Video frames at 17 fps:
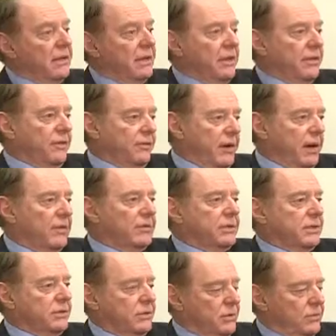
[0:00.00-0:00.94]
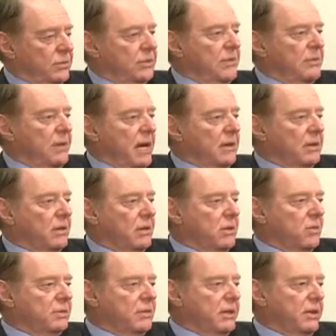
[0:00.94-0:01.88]
that the viruses use to bind to
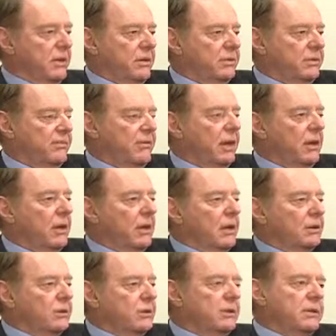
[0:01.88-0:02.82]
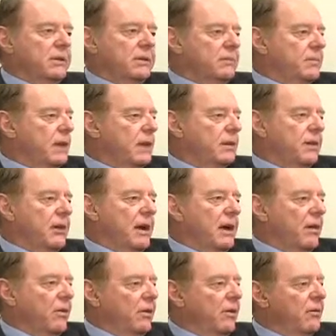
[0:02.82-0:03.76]
host cells. So it doesn't matter
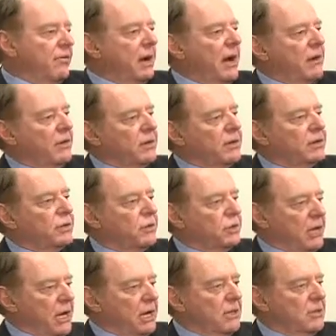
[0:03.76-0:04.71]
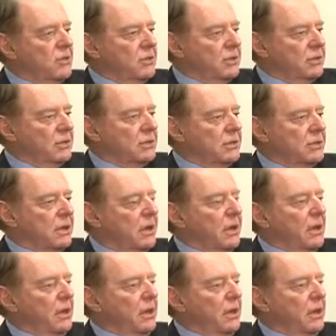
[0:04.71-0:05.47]
how the virus changes